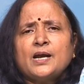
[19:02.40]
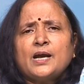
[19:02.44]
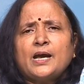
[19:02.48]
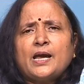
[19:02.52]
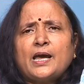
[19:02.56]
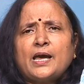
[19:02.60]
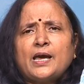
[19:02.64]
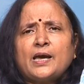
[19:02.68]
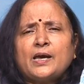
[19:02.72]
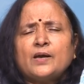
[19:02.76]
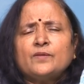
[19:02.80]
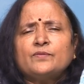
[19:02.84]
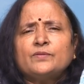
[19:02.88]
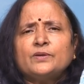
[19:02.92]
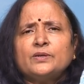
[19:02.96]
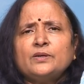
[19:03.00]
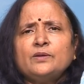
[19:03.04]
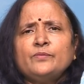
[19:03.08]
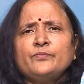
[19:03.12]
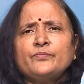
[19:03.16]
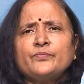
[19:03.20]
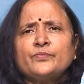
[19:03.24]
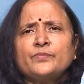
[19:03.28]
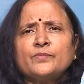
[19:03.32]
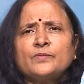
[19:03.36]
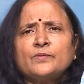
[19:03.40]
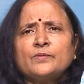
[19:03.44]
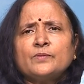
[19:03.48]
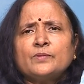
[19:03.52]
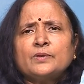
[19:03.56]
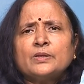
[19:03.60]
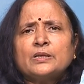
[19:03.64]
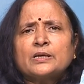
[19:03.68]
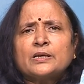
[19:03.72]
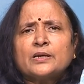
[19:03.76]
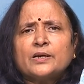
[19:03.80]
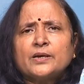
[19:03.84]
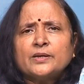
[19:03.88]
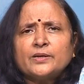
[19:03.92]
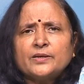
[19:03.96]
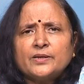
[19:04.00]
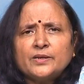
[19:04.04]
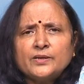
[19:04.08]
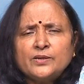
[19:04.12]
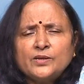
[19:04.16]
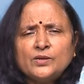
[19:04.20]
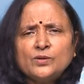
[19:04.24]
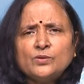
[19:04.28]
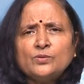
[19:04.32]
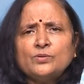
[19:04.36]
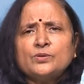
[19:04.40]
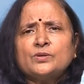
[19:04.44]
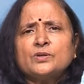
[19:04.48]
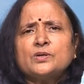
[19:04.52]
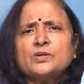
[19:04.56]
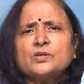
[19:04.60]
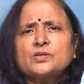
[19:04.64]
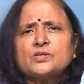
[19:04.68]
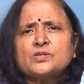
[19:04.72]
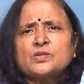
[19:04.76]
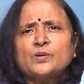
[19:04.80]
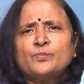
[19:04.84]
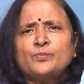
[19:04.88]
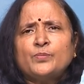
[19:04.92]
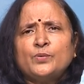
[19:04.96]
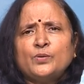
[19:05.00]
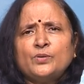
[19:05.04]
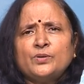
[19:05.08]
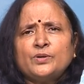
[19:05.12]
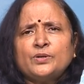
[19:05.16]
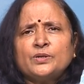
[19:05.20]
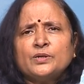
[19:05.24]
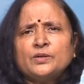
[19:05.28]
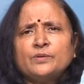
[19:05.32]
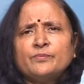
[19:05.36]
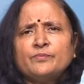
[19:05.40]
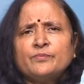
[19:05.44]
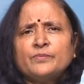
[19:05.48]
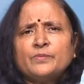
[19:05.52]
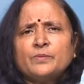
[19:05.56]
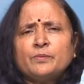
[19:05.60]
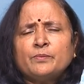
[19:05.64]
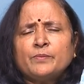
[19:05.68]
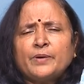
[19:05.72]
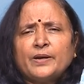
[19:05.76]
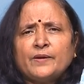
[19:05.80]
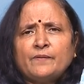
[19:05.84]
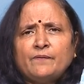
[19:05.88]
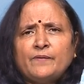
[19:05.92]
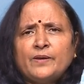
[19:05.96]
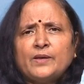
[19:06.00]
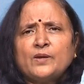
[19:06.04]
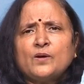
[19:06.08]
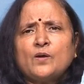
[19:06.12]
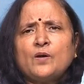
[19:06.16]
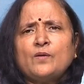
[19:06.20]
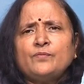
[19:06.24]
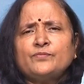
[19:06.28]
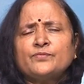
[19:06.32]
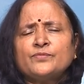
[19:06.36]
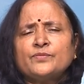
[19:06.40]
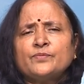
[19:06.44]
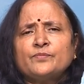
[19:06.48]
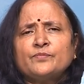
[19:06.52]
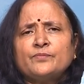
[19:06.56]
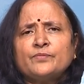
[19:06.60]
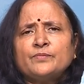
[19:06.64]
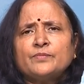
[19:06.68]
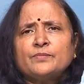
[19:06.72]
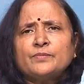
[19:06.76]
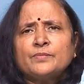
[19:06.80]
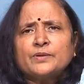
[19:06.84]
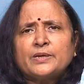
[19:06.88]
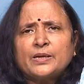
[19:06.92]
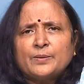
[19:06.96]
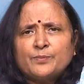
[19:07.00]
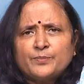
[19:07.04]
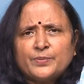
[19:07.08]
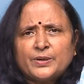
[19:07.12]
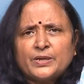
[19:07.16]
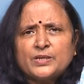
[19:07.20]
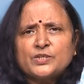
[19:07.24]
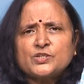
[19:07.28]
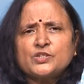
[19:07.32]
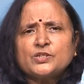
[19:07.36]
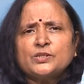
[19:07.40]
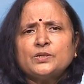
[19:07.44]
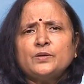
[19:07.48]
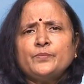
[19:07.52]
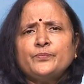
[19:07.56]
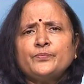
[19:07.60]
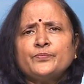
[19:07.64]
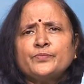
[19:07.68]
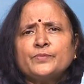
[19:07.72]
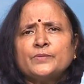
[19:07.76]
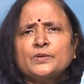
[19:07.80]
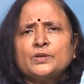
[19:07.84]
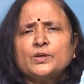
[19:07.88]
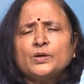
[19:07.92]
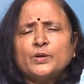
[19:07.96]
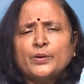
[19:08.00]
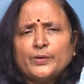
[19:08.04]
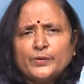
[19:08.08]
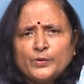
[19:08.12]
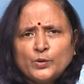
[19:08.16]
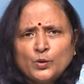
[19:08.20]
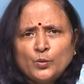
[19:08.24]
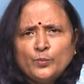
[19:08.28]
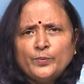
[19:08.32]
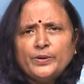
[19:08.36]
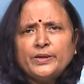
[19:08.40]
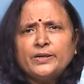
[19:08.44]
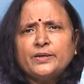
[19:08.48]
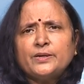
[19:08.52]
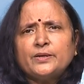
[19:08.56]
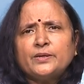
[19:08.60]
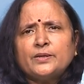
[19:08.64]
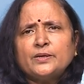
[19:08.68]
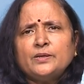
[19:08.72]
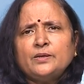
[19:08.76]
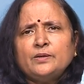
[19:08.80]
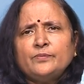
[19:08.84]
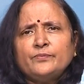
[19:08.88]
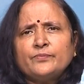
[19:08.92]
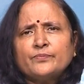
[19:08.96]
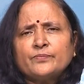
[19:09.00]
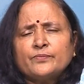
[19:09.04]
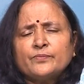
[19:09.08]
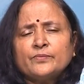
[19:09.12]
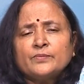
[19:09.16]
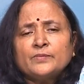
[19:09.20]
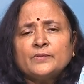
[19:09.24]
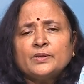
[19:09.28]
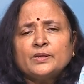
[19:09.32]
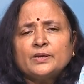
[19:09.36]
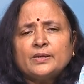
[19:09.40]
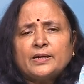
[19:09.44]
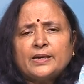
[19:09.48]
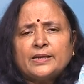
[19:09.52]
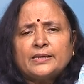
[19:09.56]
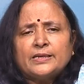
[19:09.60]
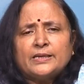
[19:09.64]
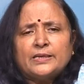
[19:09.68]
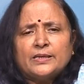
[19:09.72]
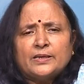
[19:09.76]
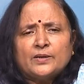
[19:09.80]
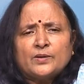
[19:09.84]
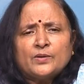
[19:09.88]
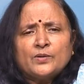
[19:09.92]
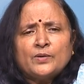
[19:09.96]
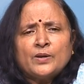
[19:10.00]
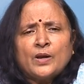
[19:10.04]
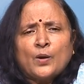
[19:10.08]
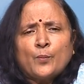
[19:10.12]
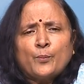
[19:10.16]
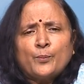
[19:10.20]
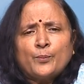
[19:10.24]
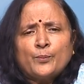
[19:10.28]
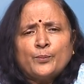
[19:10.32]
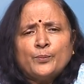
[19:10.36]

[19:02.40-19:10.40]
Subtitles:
have a continued support by way of temperature, humidity and heat. Now,